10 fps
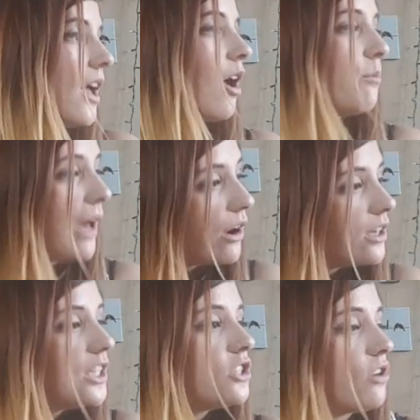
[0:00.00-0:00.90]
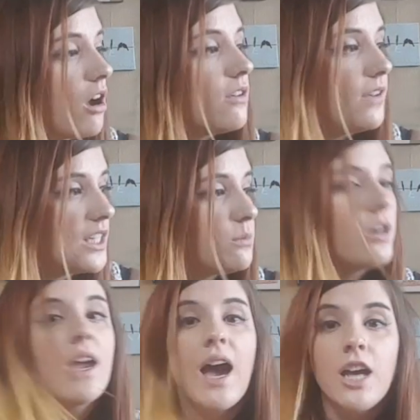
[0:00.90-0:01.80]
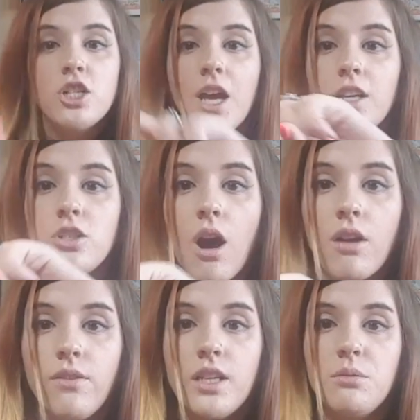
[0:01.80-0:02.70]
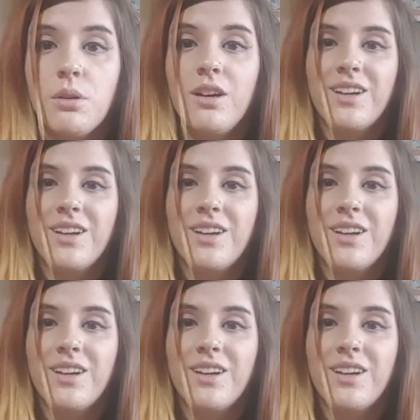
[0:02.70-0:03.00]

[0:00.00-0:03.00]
Are balconies dog Facebook? Hashtag dog Facebook.